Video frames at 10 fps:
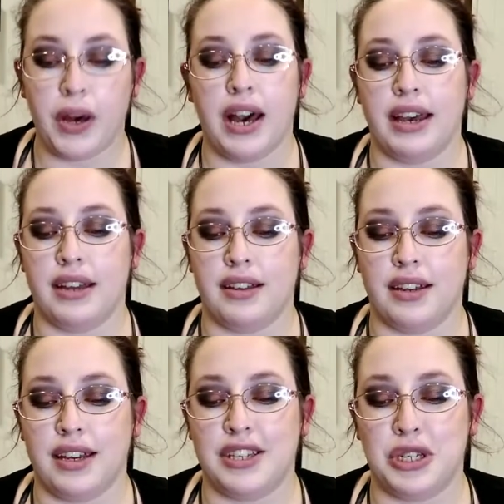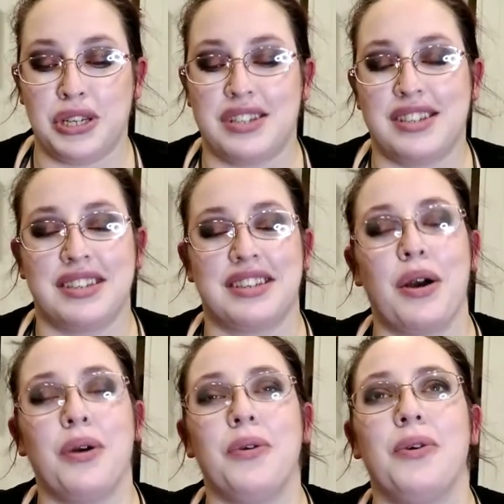but it's just
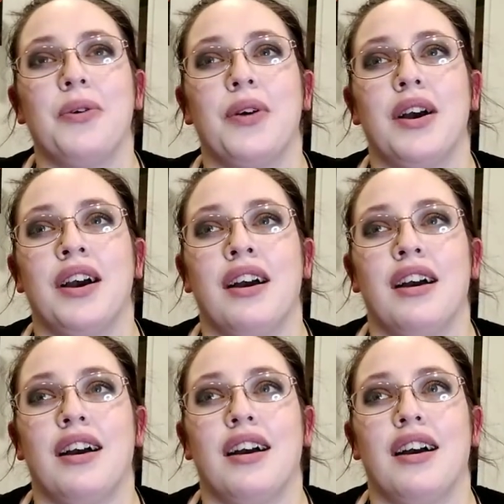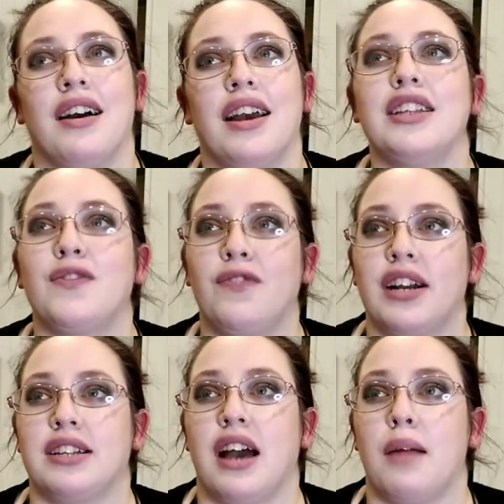so. It's
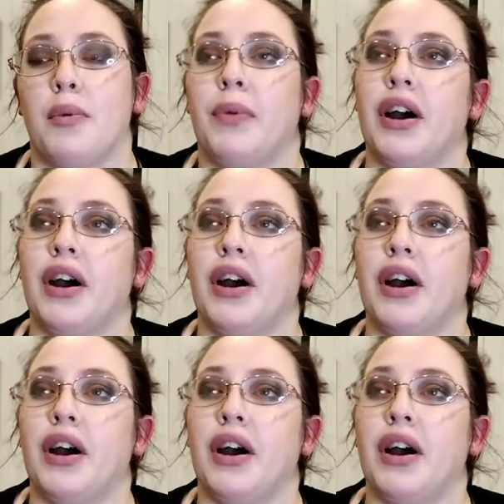fucked up.